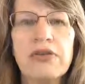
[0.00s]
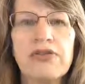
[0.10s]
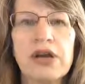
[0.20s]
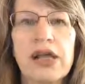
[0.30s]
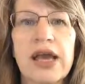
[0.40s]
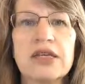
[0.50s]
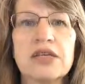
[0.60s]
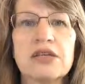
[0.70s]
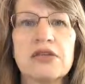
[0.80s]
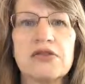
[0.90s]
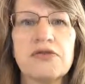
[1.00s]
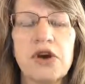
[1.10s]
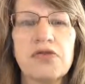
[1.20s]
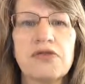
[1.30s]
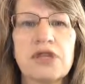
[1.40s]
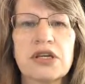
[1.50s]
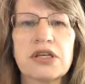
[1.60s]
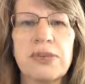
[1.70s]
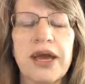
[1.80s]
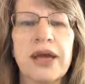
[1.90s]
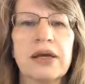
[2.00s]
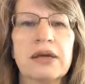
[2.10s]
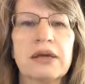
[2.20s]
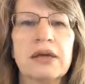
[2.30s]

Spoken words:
affiliation to vote for this man.